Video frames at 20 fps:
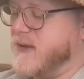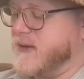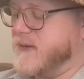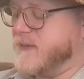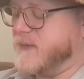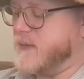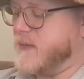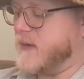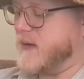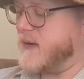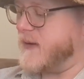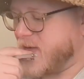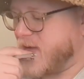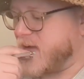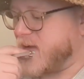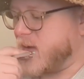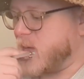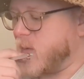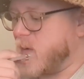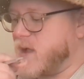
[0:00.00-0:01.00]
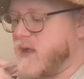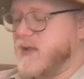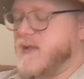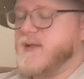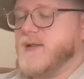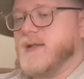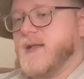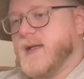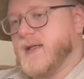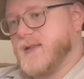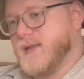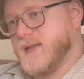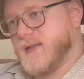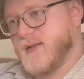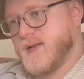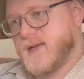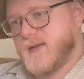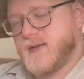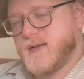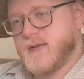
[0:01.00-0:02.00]
not. And I wanted to like
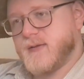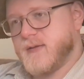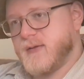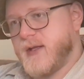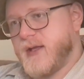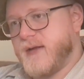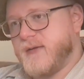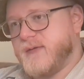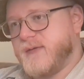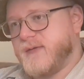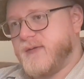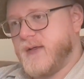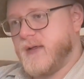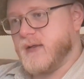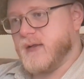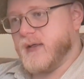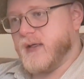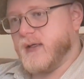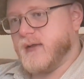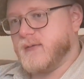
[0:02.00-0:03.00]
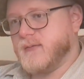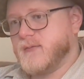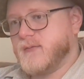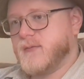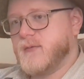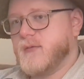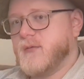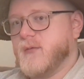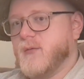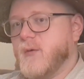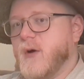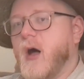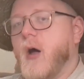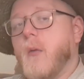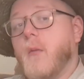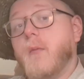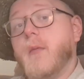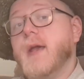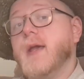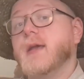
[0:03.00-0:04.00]
distill that feeling
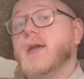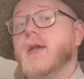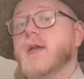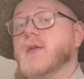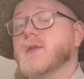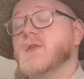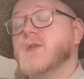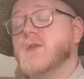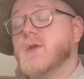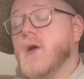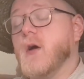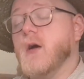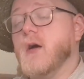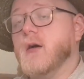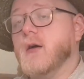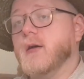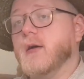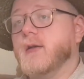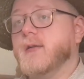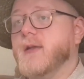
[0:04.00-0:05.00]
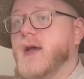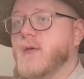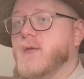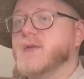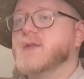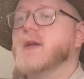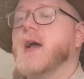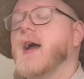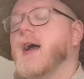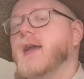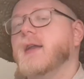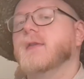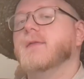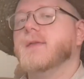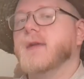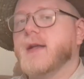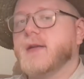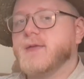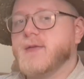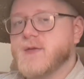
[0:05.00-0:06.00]
while making a song that was kind
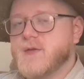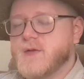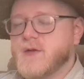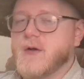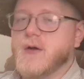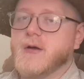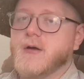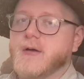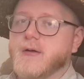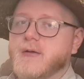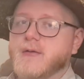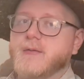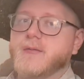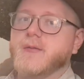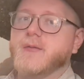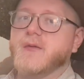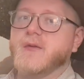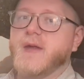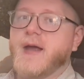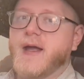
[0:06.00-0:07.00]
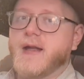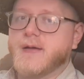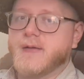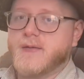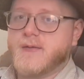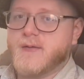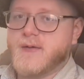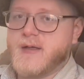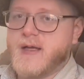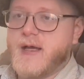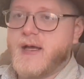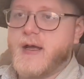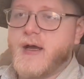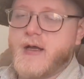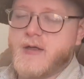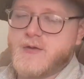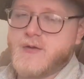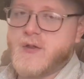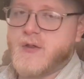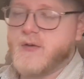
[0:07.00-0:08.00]
of like the song that the
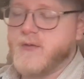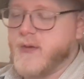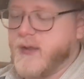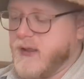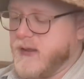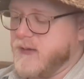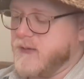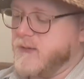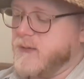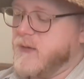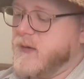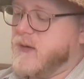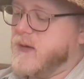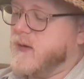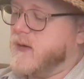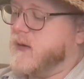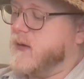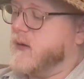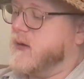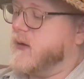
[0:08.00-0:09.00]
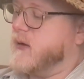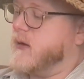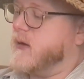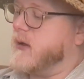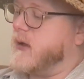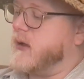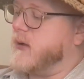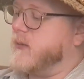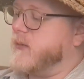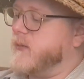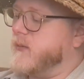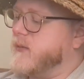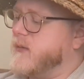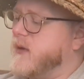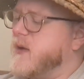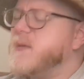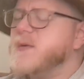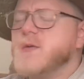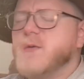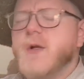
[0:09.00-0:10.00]
AI generated.
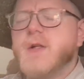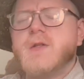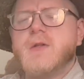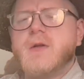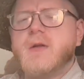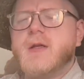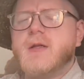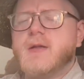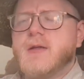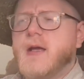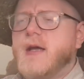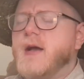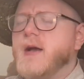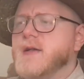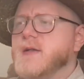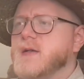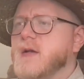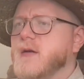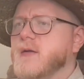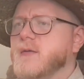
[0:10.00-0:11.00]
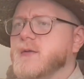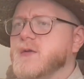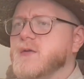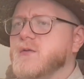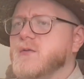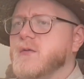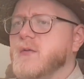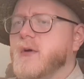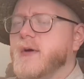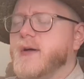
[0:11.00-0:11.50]
It was originally, the AI song was